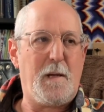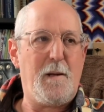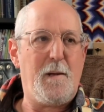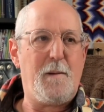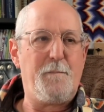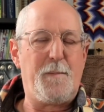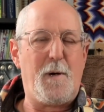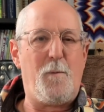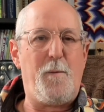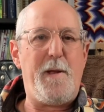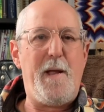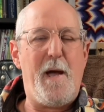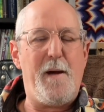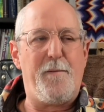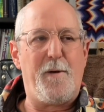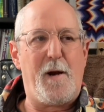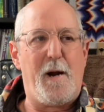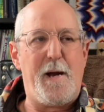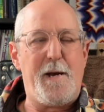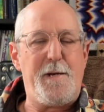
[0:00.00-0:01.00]
But we have
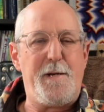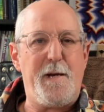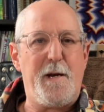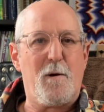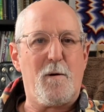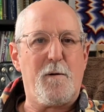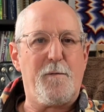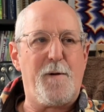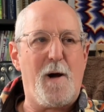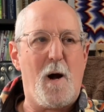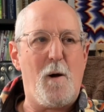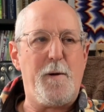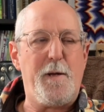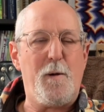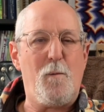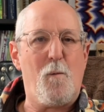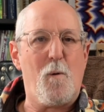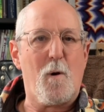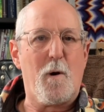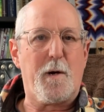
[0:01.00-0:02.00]
an idea of how he
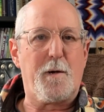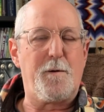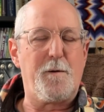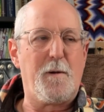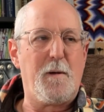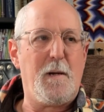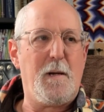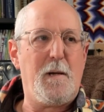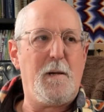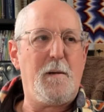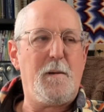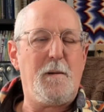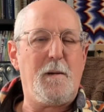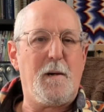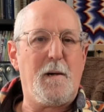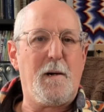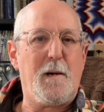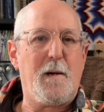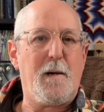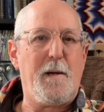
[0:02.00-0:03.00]
worked
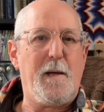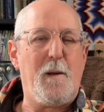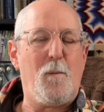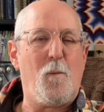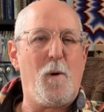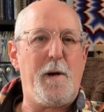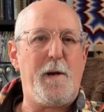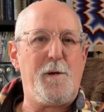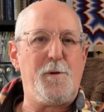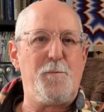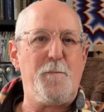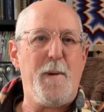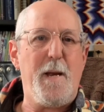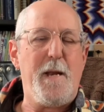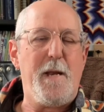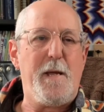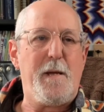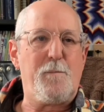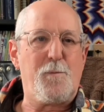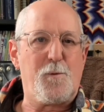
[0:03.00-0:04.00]
and what his
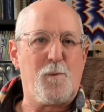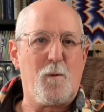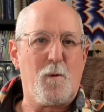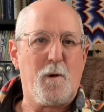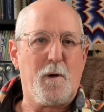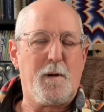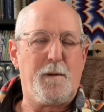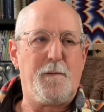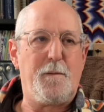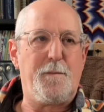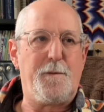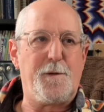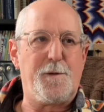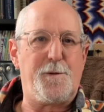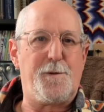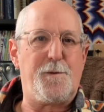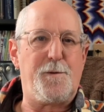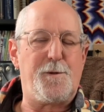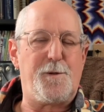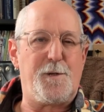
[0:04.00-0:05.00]
mediums were to
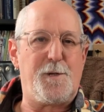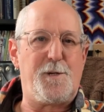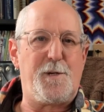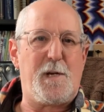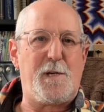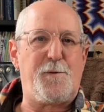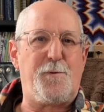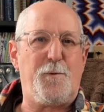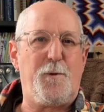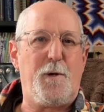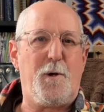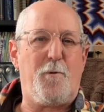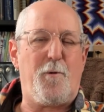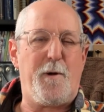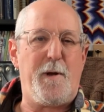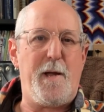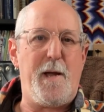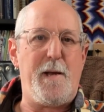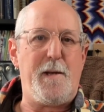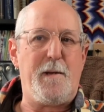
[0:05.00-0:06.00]
successfully
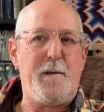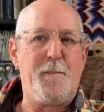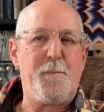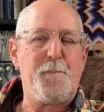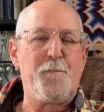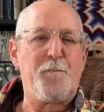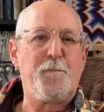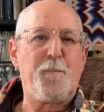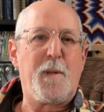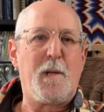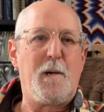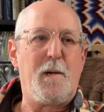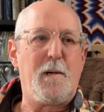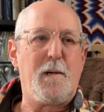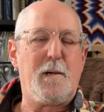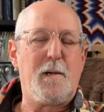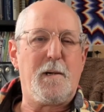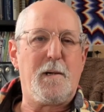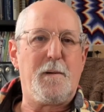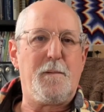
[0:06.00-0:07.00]
create
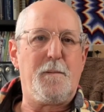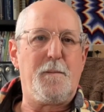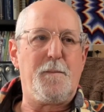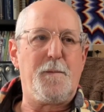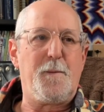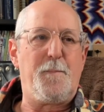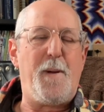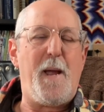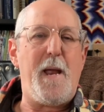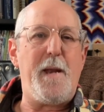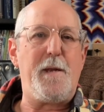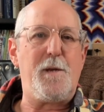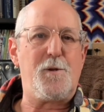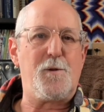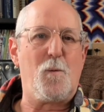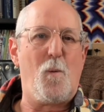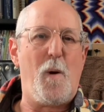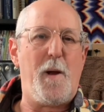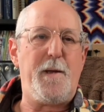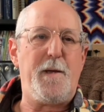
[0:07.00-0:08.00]
the paintings
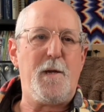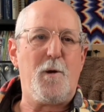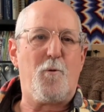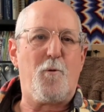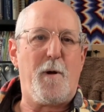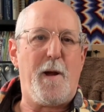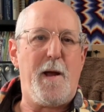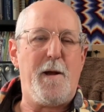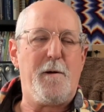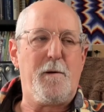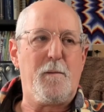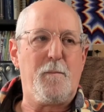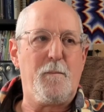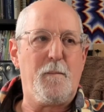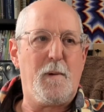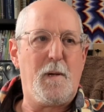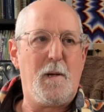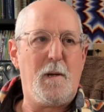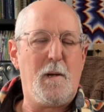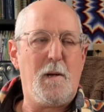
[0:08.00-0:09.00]
the way he created
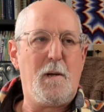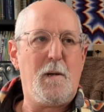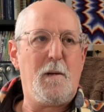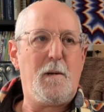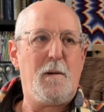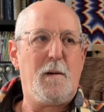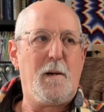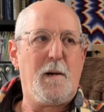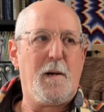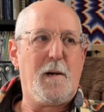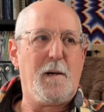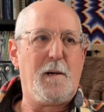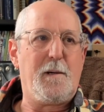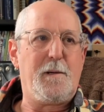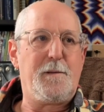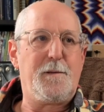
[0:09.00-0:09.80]
them.